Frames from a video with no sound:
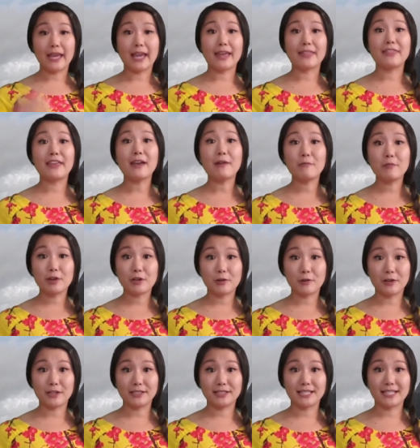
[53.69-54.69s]
and then we're
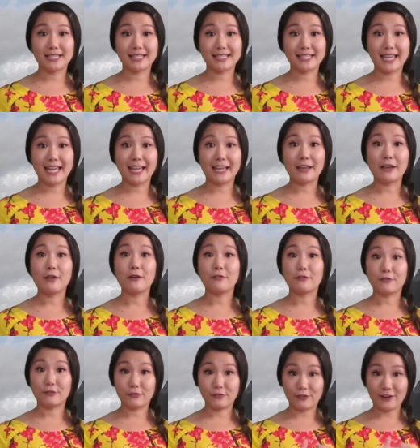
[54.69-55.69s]
going to say
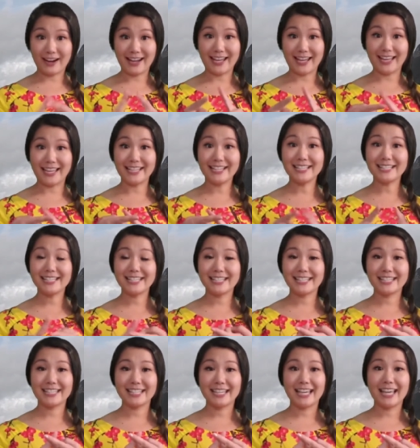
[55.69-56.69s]

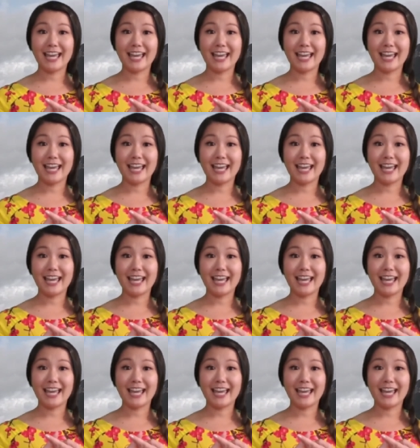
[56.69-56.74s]
friends,